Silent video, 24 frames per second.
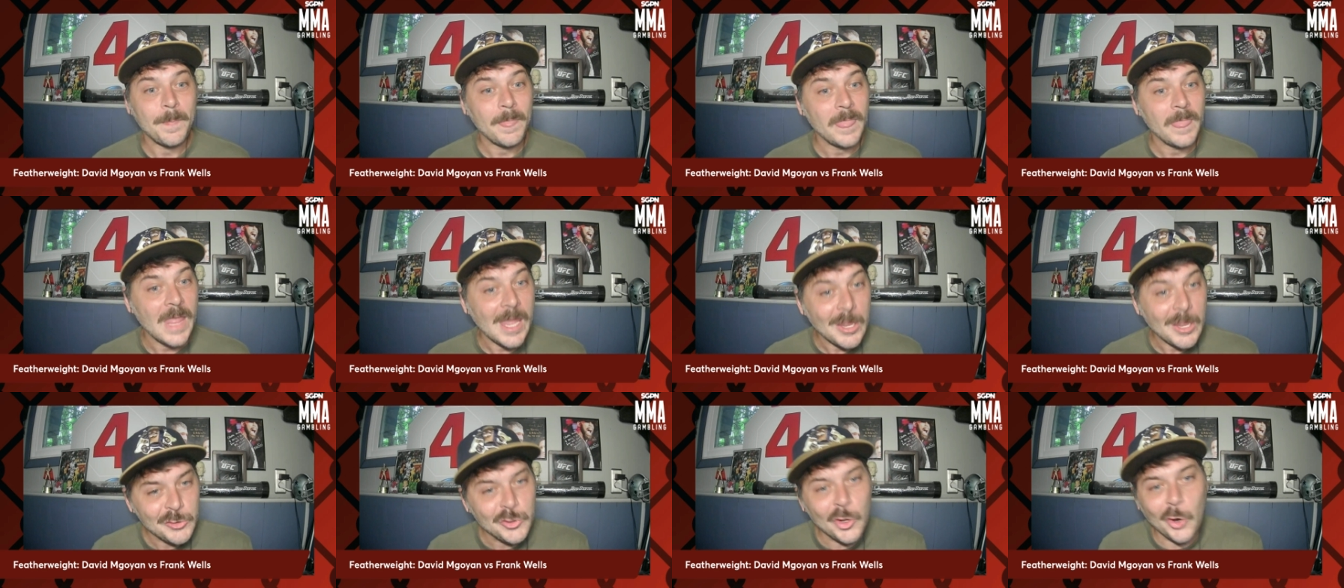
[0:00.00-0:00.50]

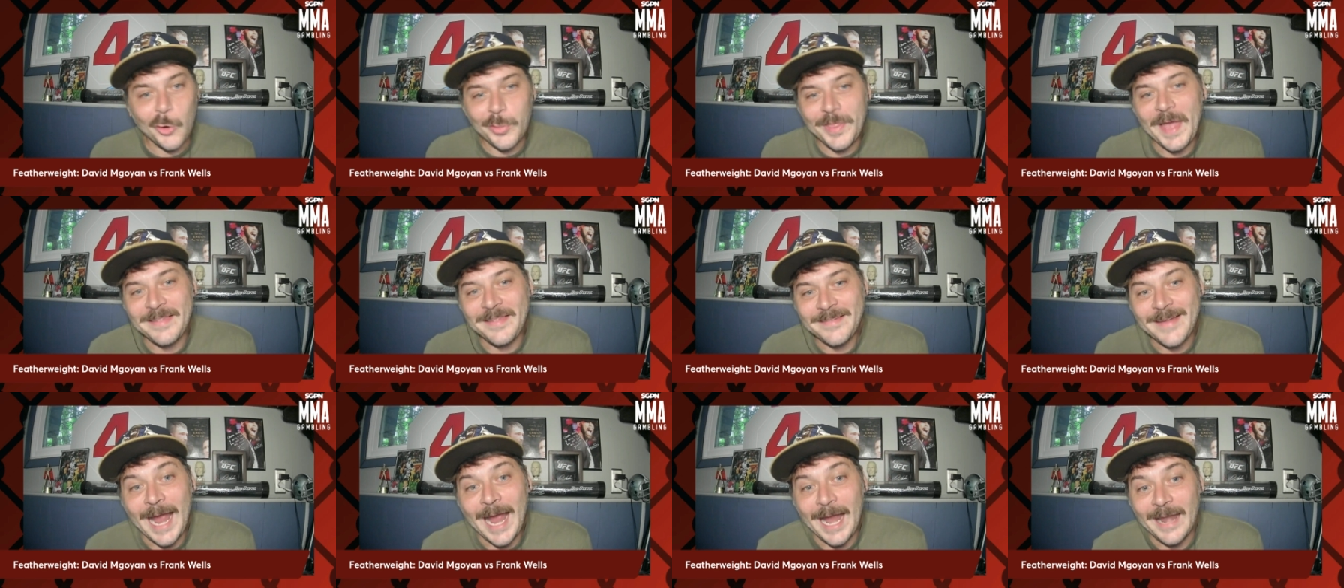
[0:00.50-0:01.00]
you know, that's
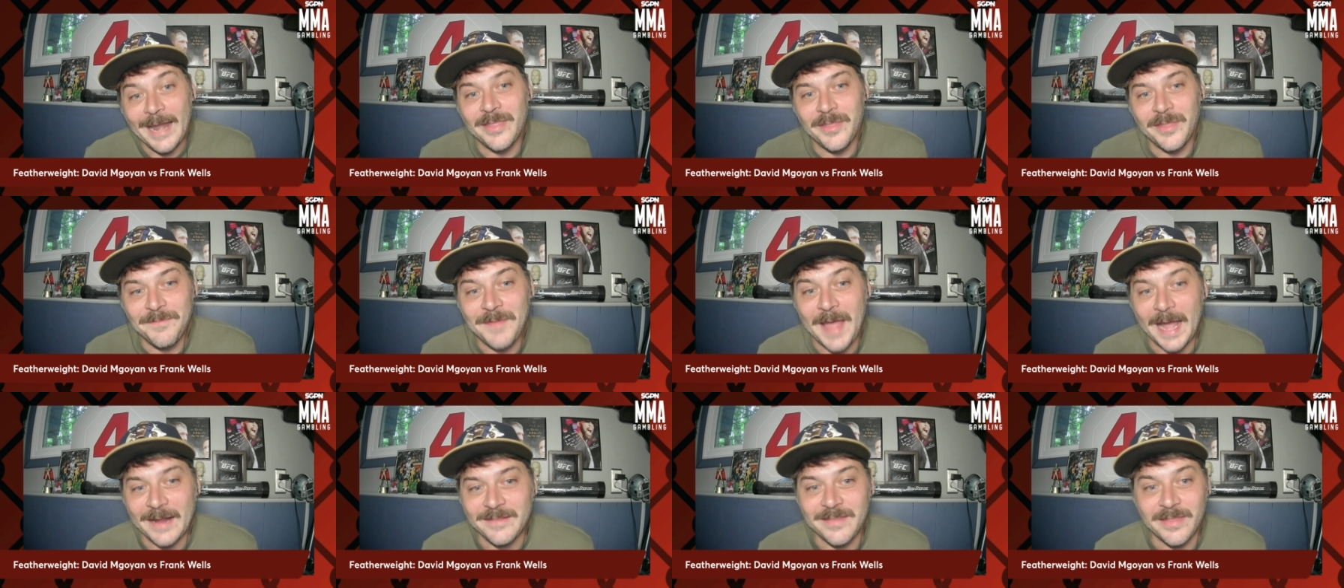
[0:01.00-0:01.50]
kind of the
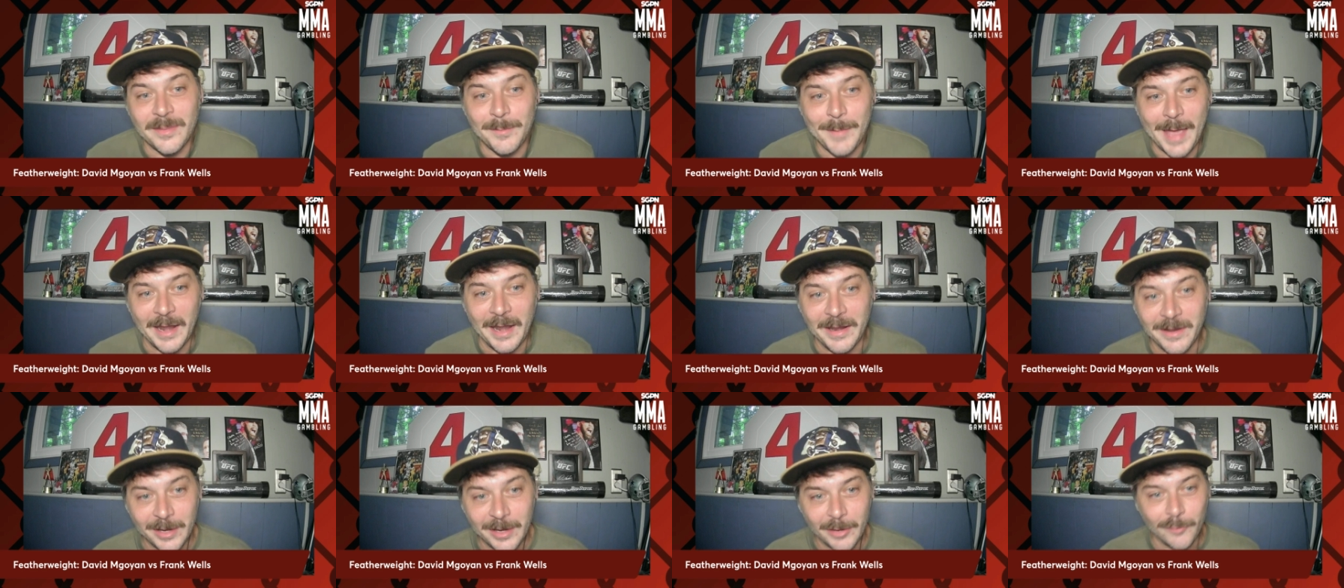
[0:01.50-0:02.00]
fact of the matter
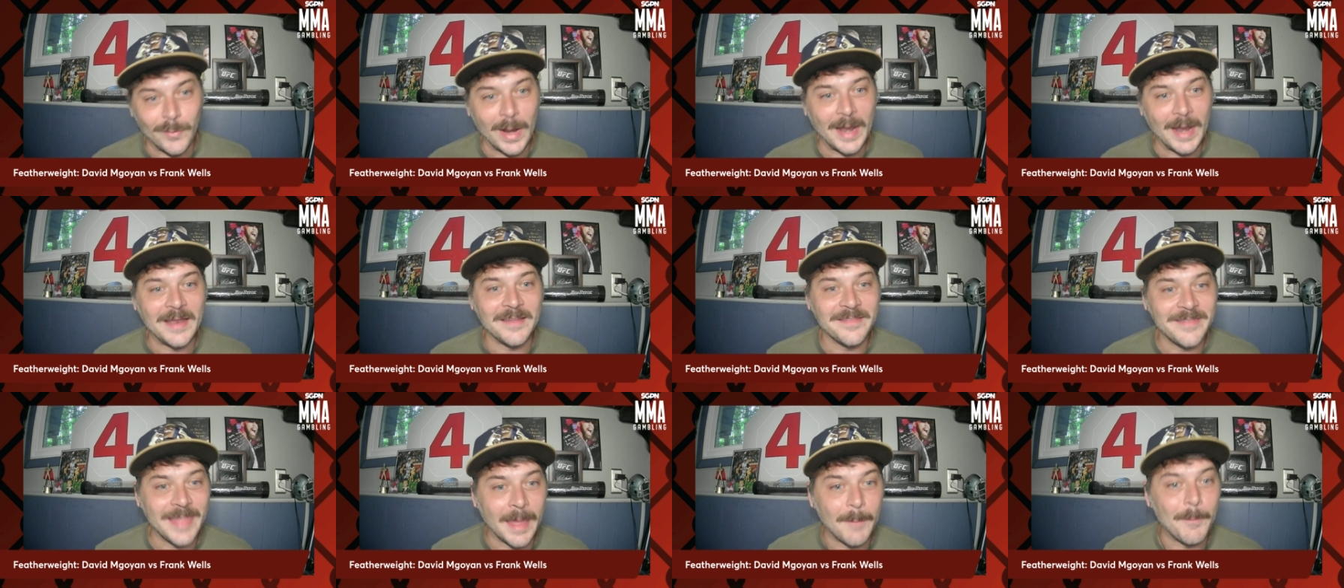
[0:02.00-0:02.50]
here, right? Is
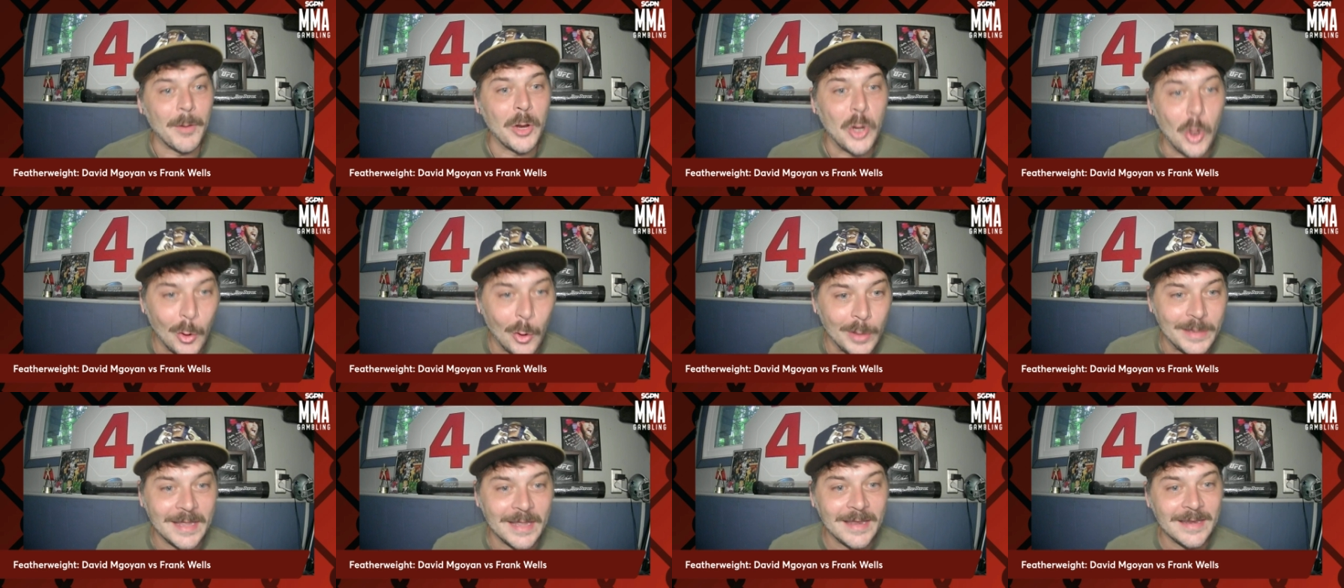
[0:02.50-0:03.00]
that
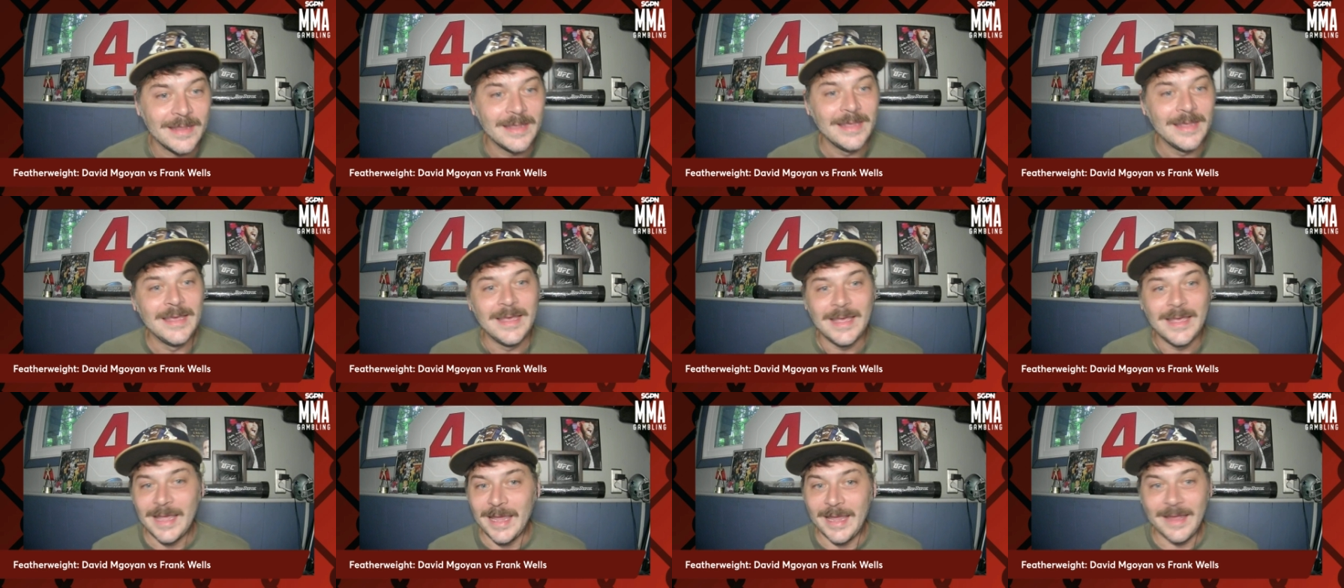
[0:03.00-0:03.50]
Mgoyan
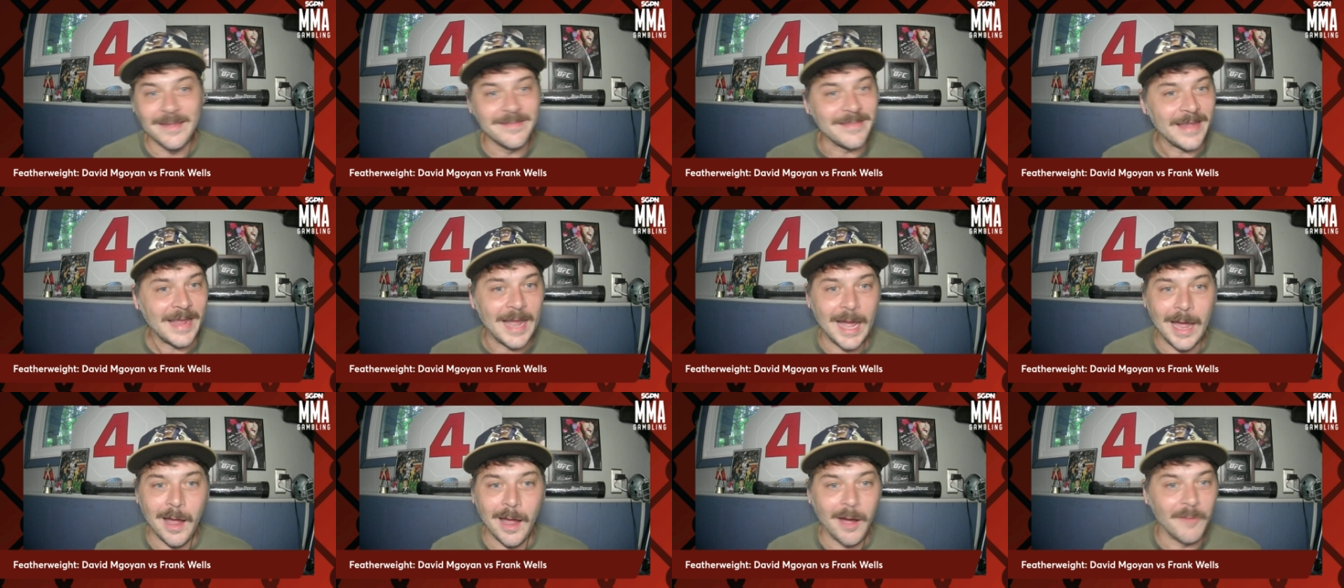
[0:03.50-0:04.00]
is a
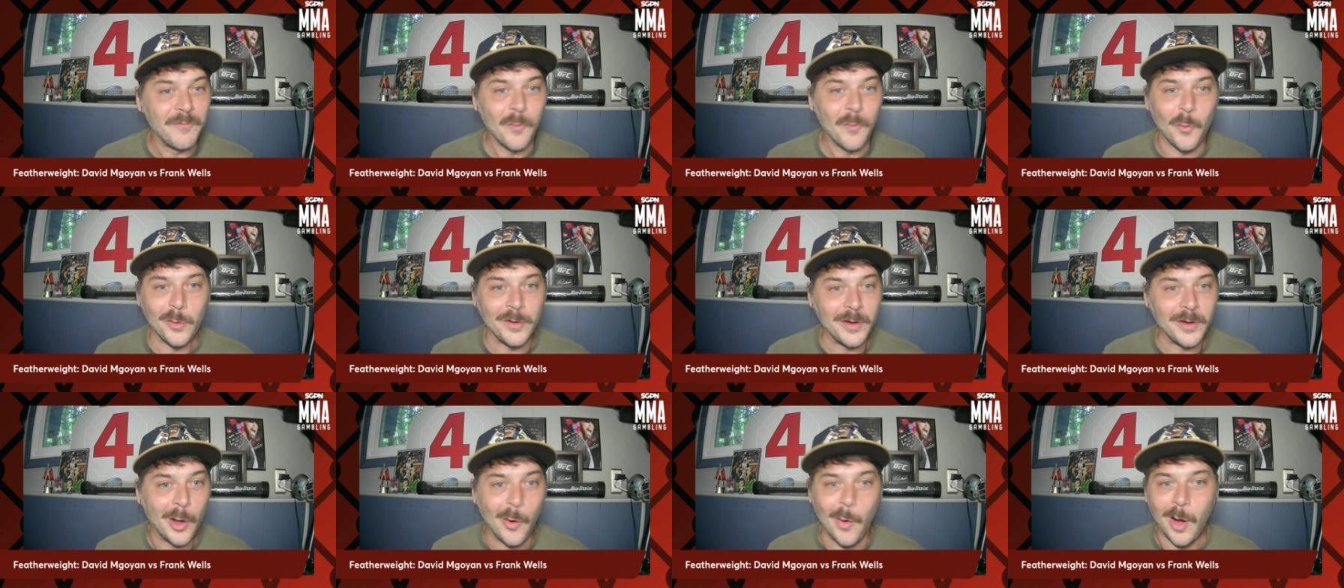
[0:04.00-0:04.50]
guy, a 4
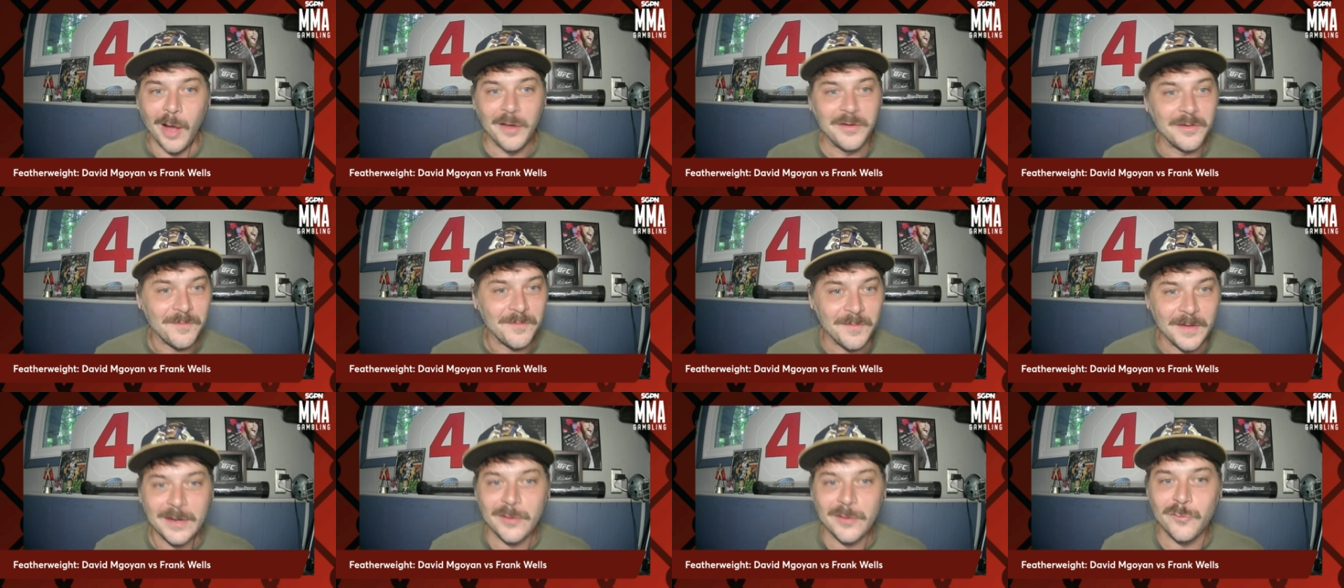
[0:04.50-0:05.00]
0
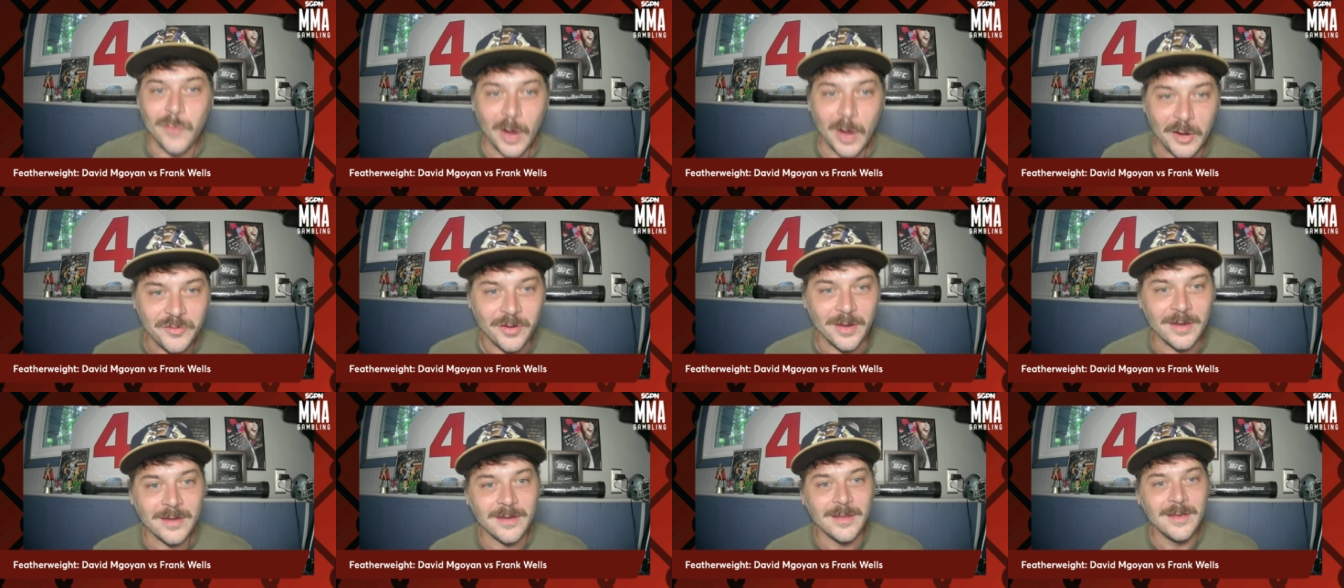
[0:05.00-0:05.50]
undefeated
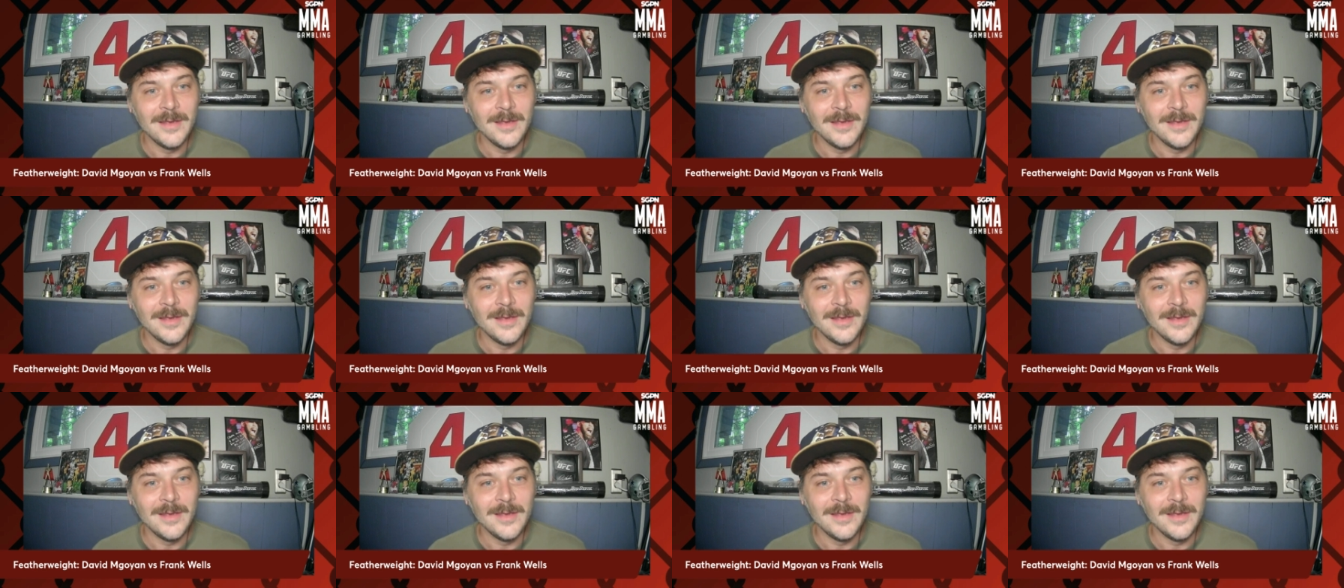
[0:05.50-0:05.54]
Russian.